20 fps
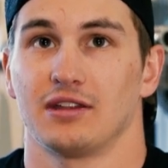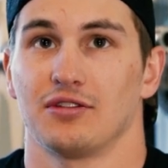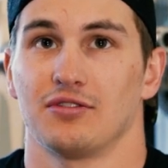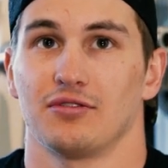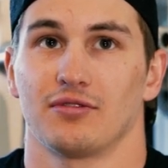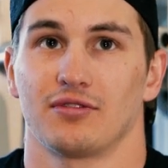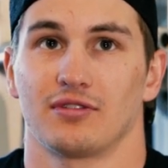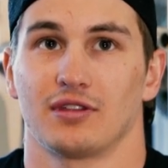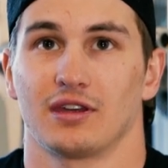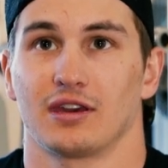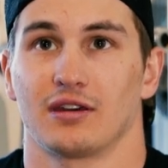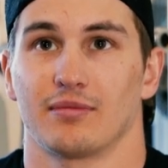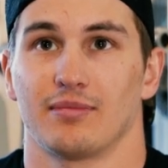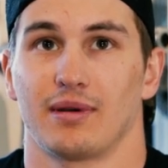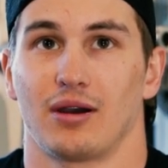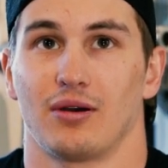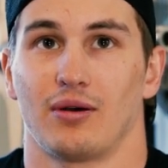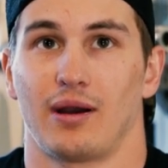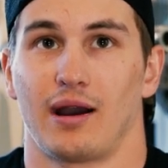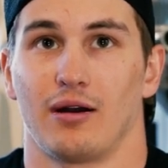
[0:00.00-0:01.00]
and you think
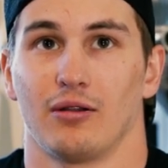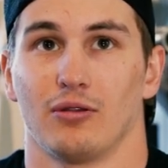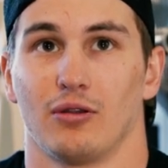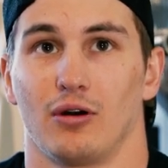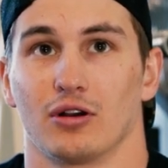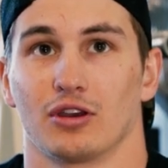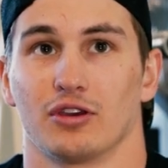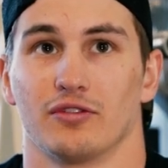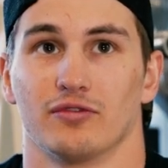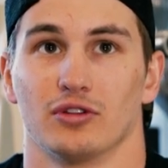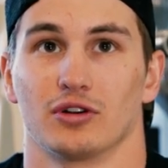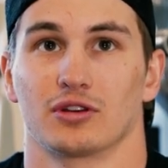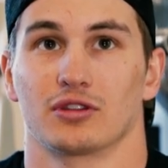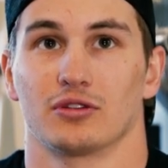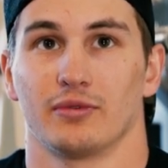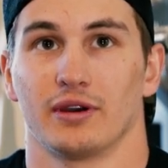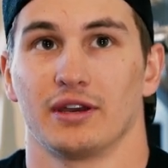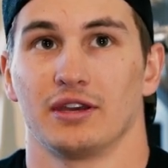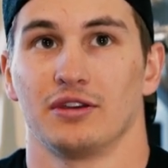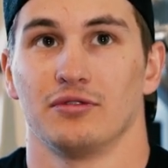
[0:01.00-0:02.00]
about how long you've looked
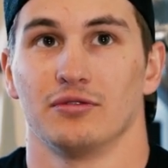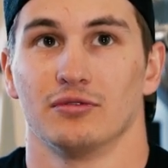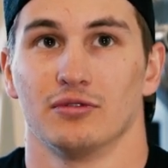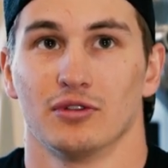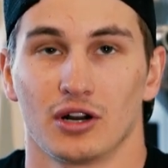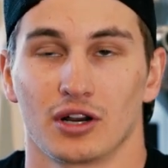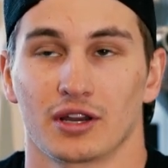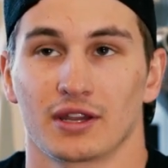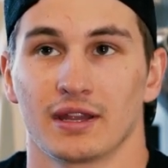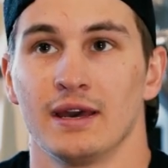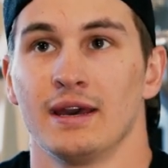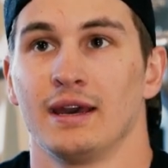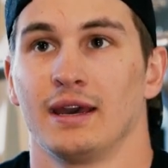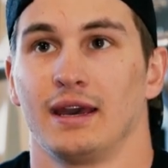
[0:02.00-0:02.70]
the way you look.